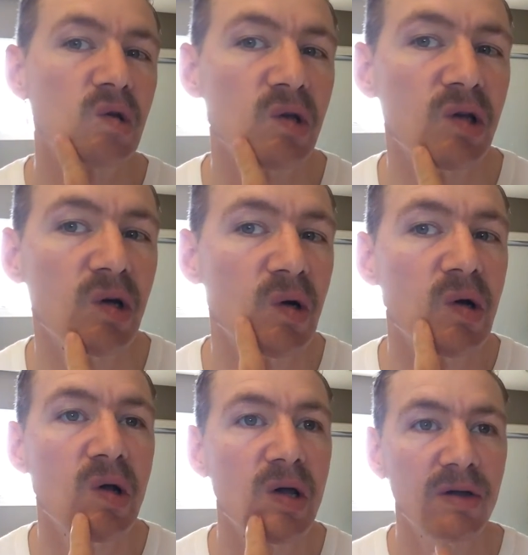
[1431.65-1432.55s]

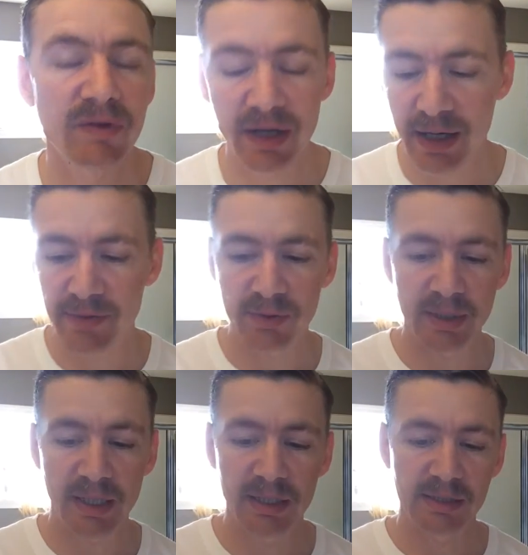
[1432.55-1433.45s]
if I have them,
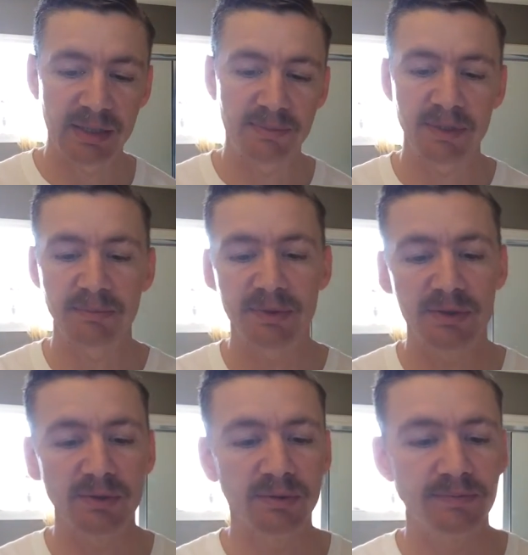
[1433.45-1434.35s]
I got a septic
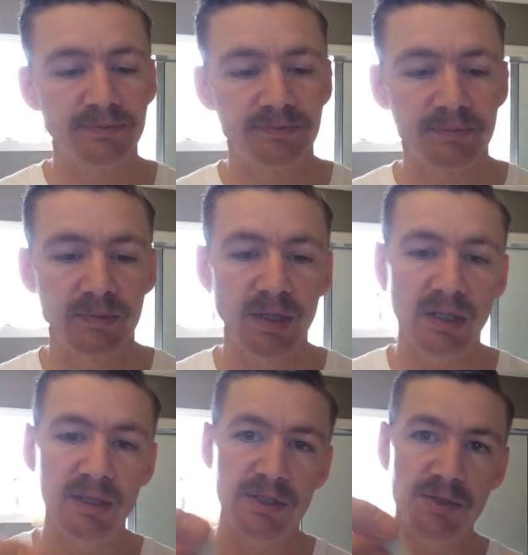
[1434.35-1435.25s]
pencil,
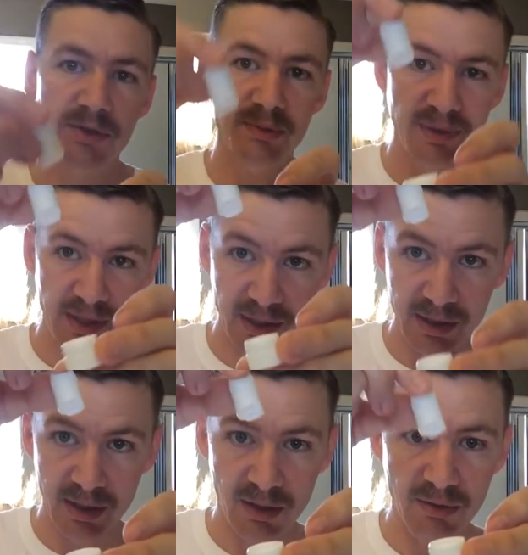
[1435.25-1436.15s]
and this used to be
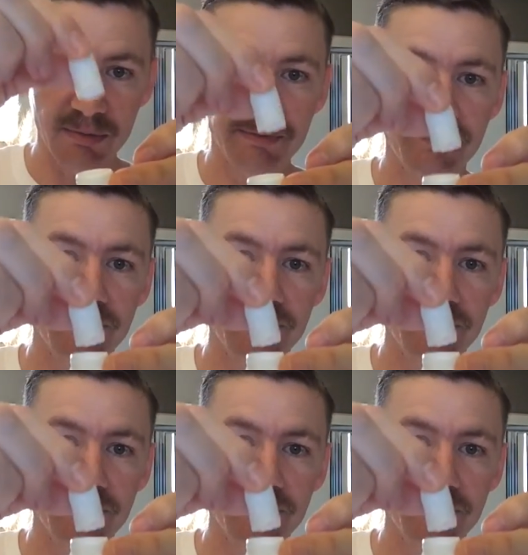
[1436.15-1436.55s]
this long,